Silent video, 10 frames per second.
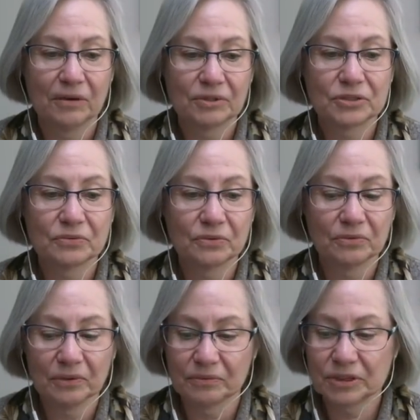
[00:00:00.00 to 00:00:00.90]
was
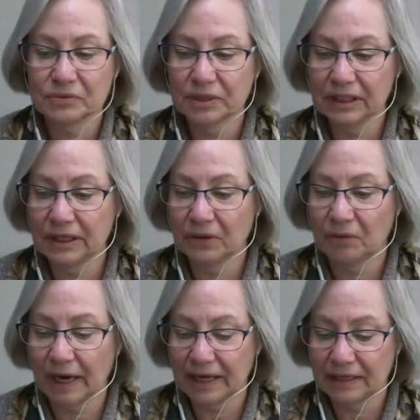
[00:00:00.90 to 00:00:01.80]
really
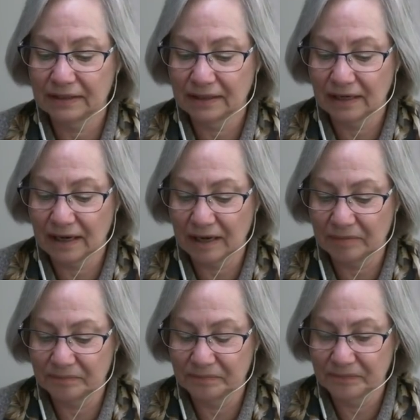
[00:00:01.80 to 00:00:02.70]
quite.
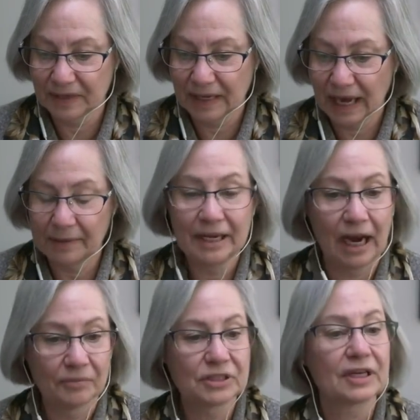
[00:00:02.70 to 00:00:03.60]

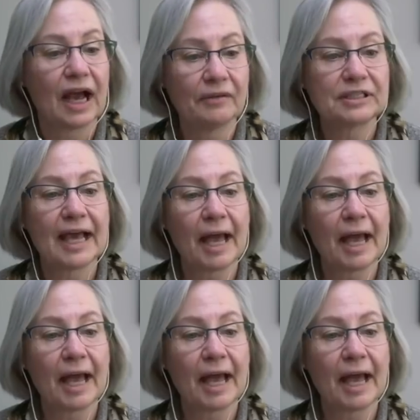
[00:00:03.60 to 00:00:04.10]
I was